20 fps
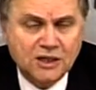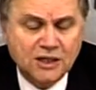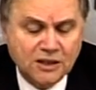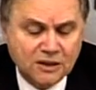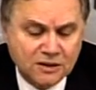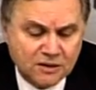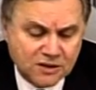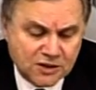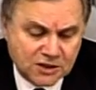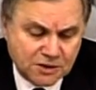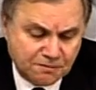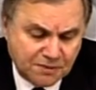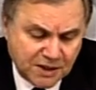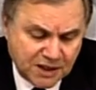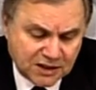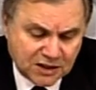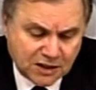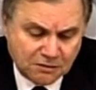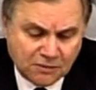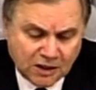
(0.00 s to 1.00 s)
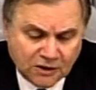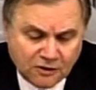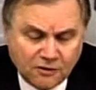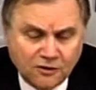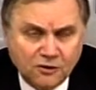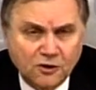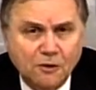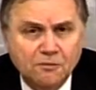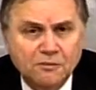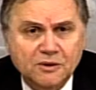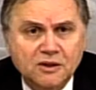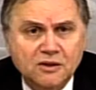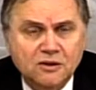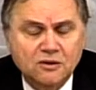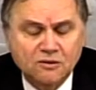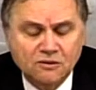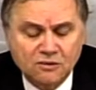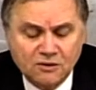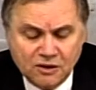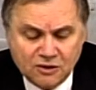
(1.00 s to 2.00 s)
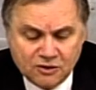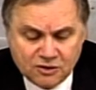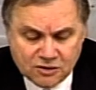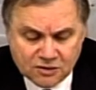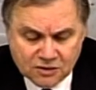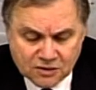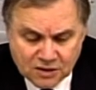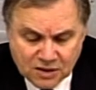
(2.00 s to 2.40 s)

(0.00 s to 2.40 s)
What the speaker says: unanticipated macroeconomic deterioration,